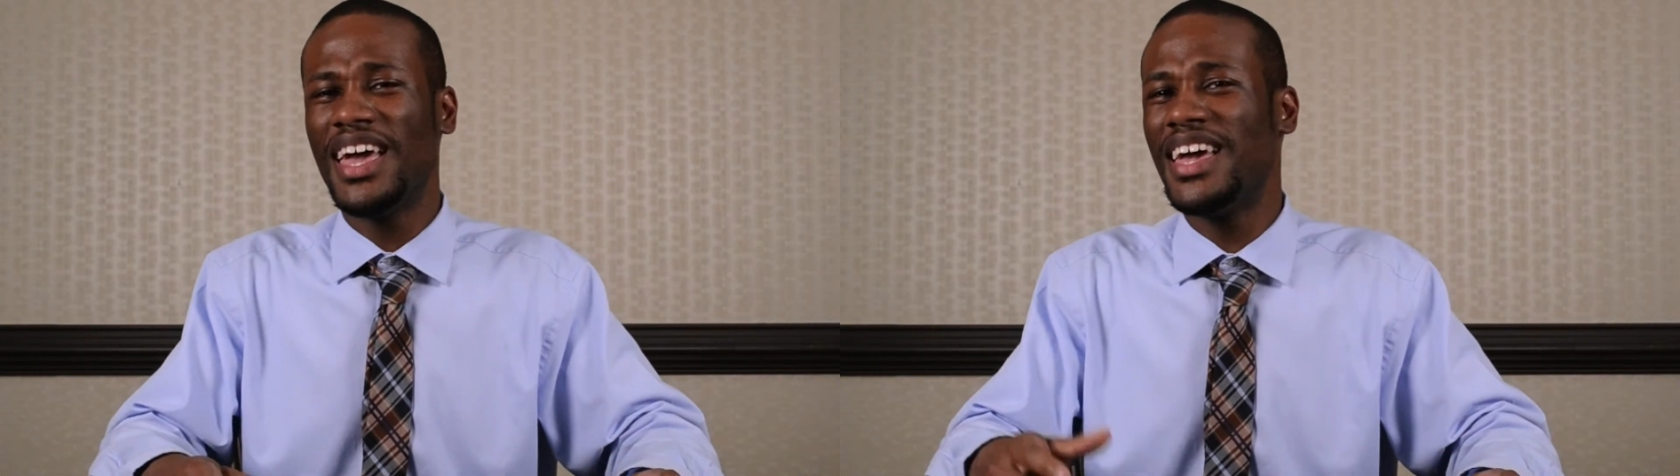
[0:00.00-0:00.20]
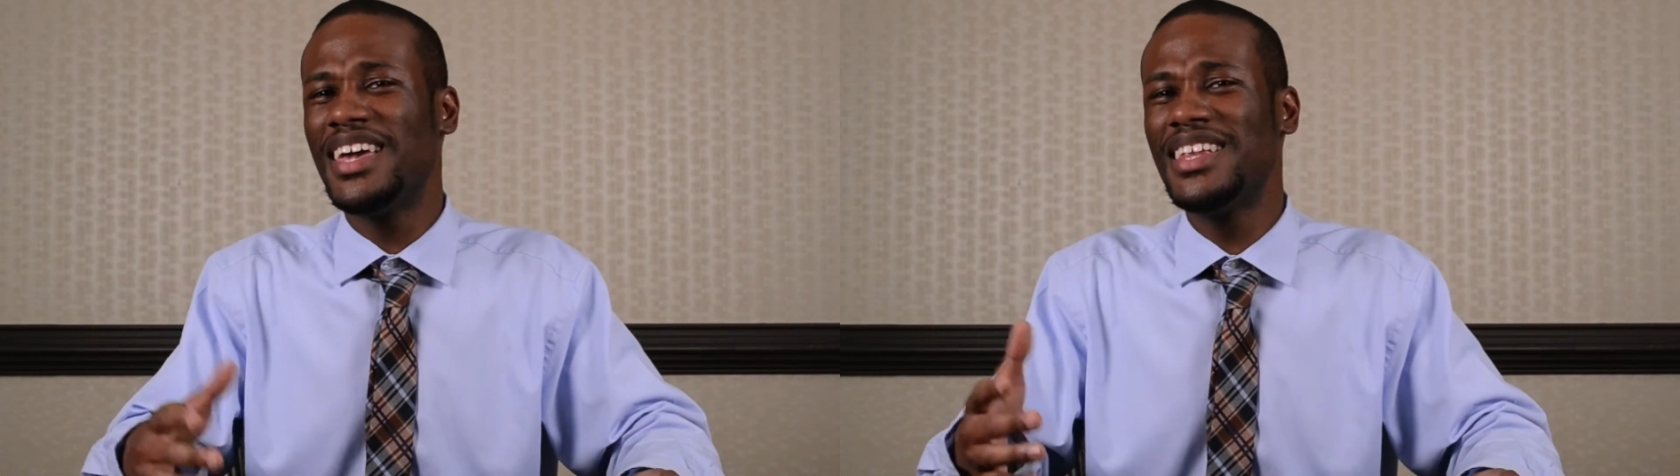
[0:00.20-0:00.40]

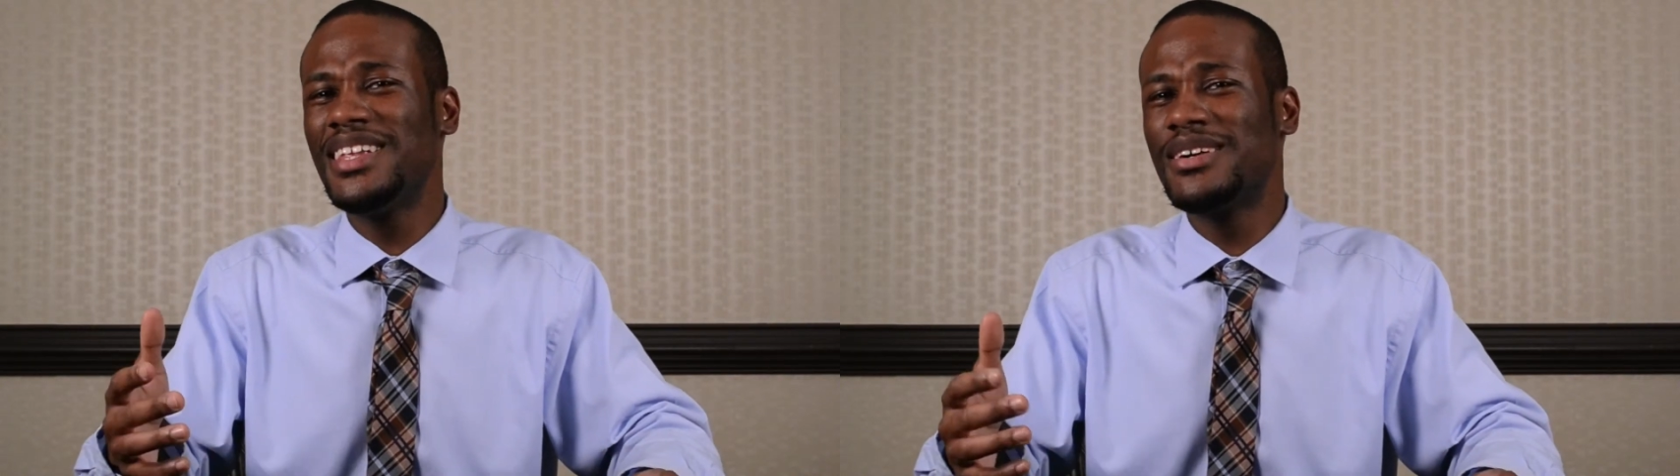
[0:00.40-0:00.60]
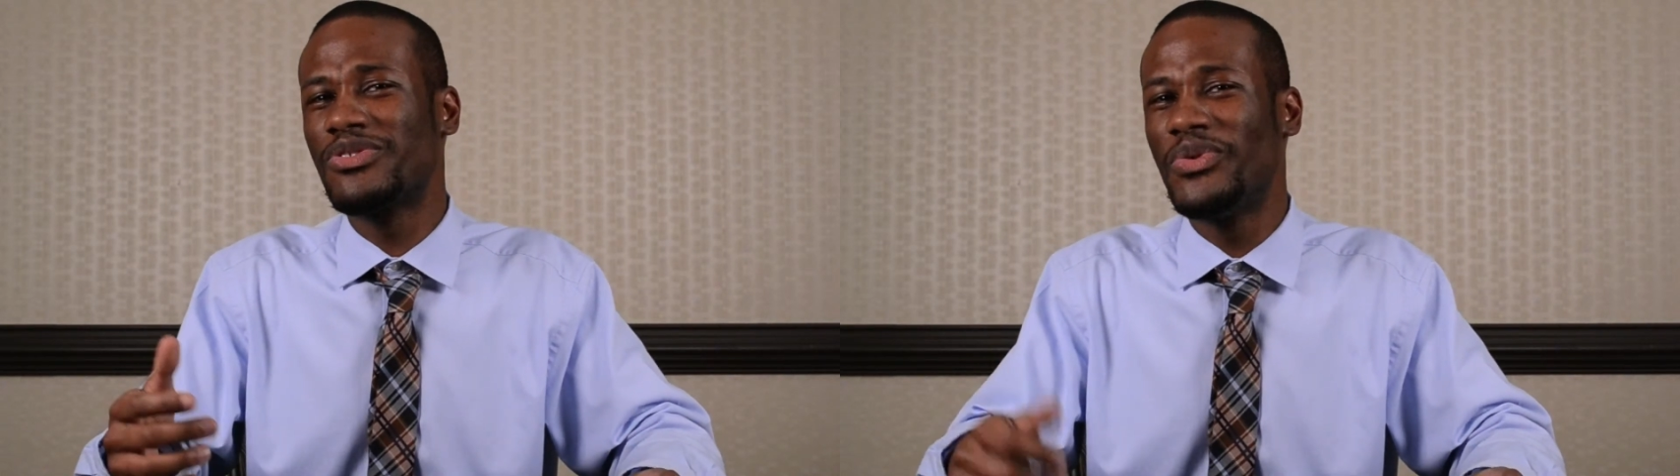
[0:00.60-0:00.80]
And he
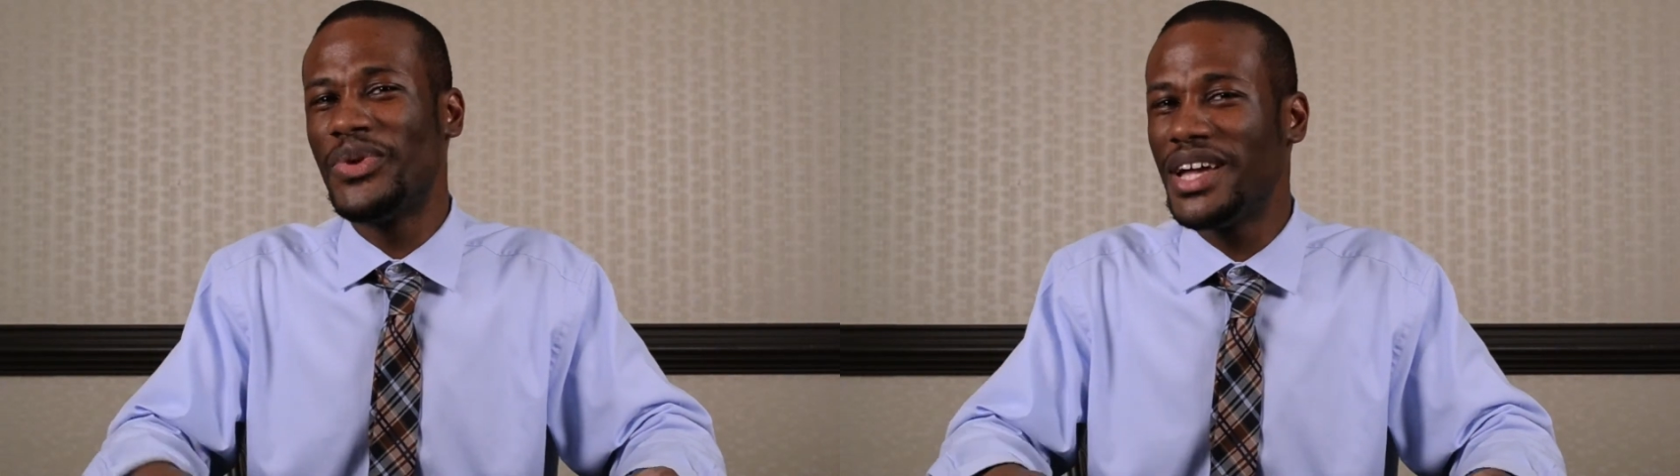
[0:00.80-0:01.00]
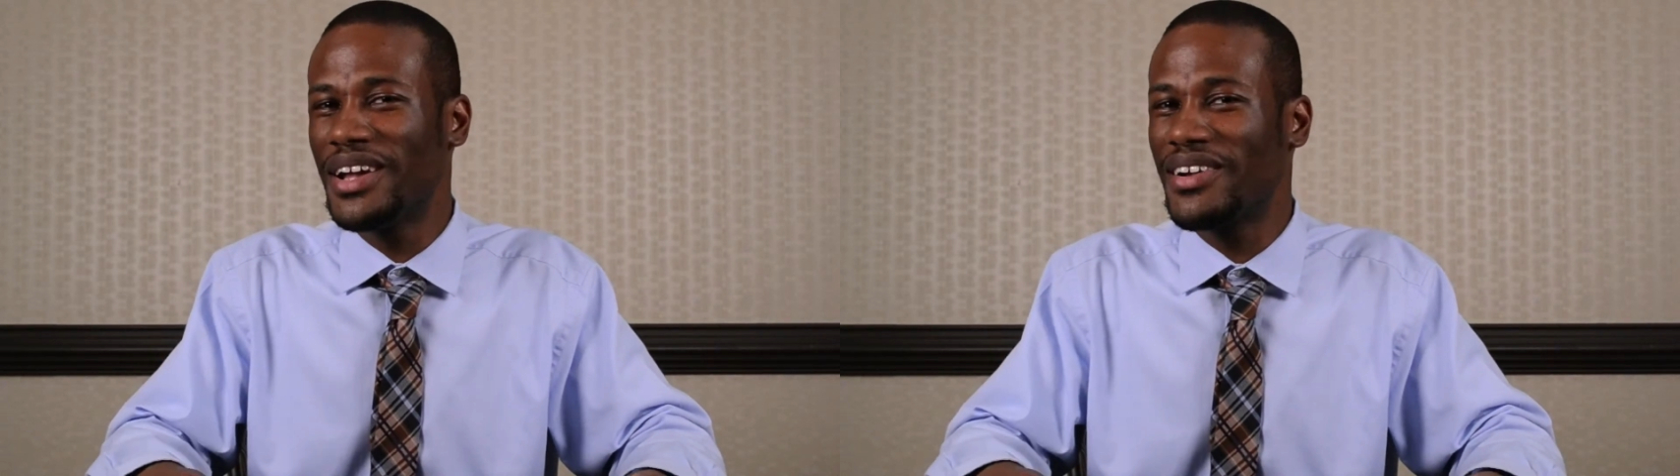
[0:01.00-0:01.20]
looks
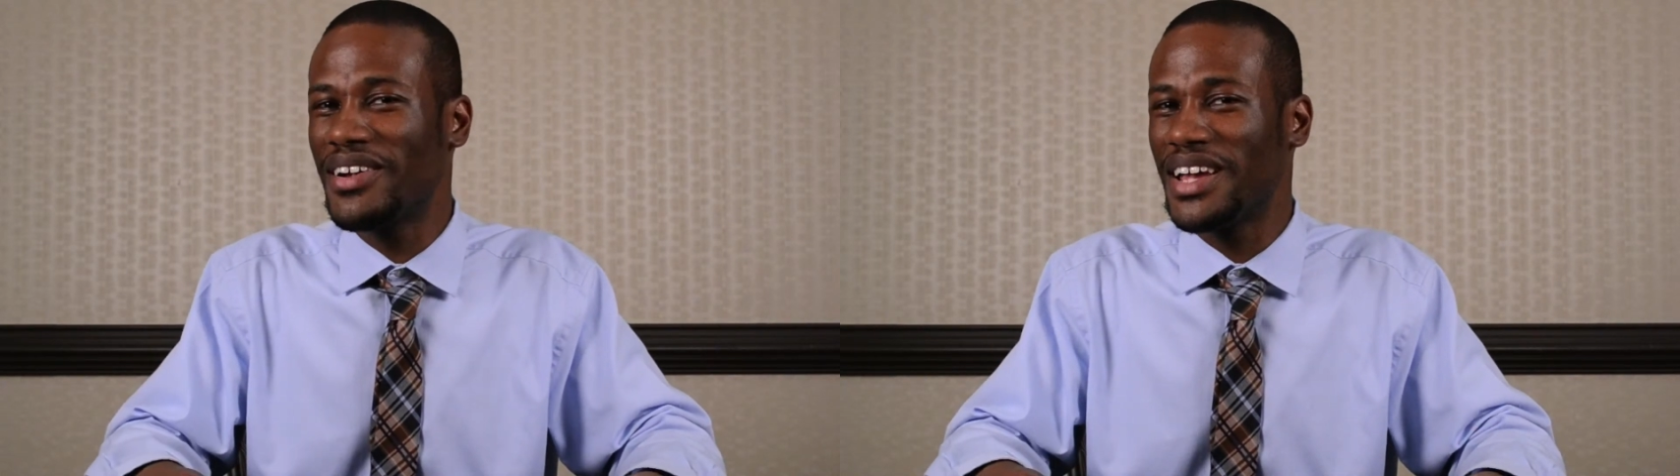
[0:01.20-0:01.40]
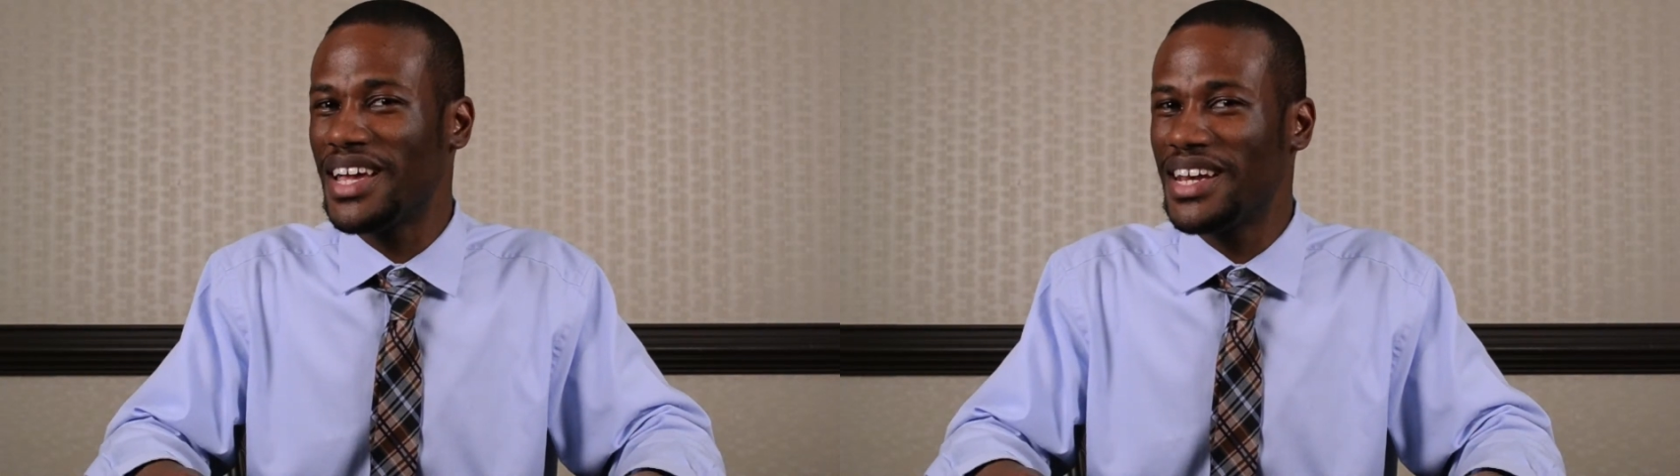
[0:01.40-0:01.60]

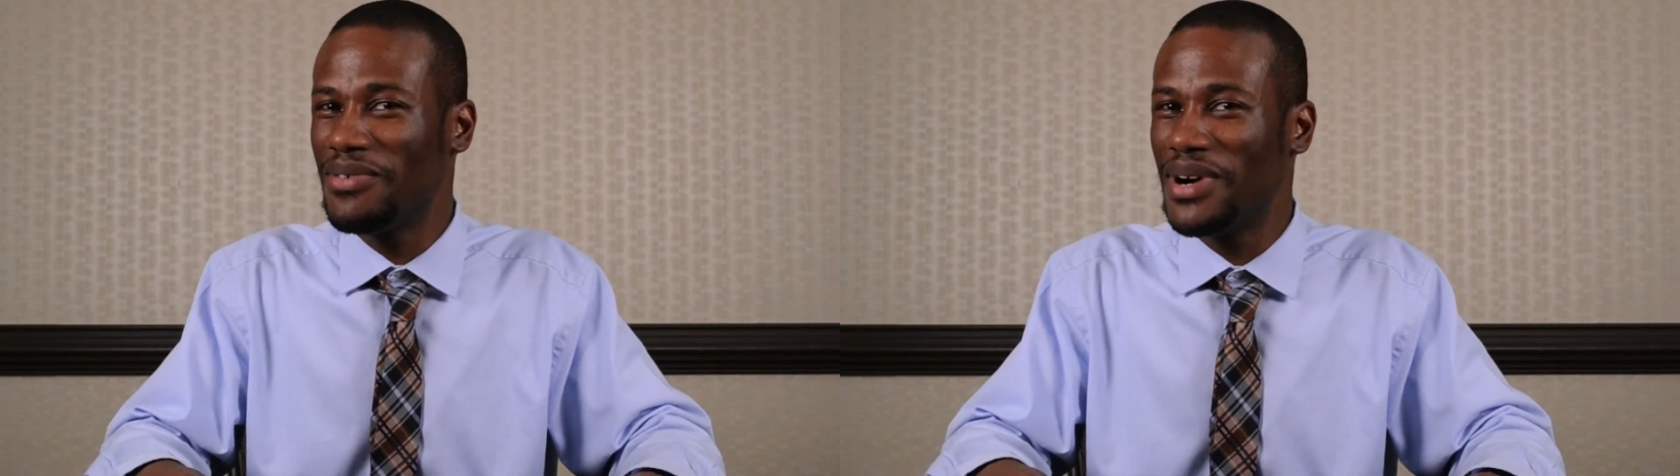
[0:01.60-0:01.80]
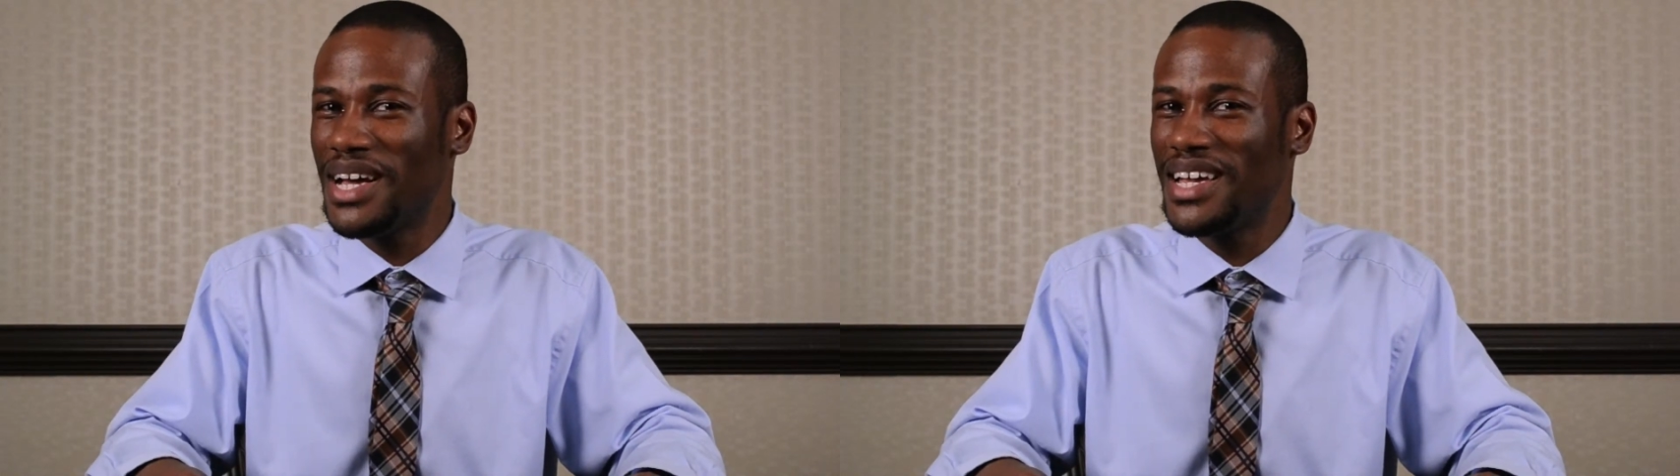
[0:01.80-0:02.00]
weird
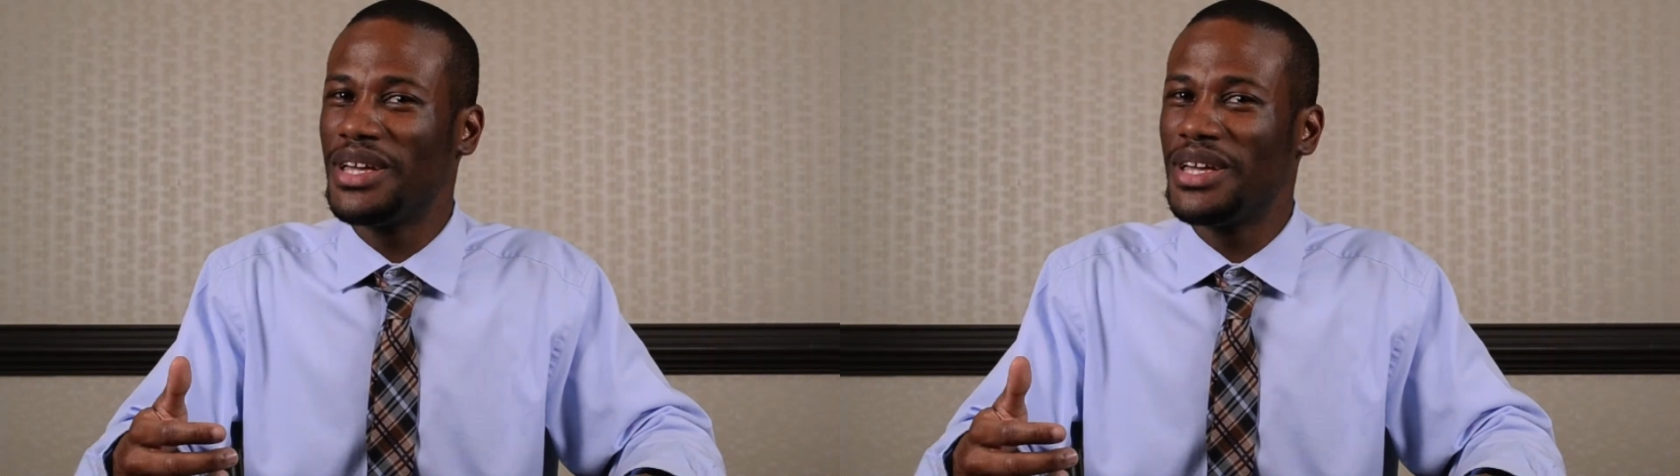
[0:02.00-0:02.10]
anyway.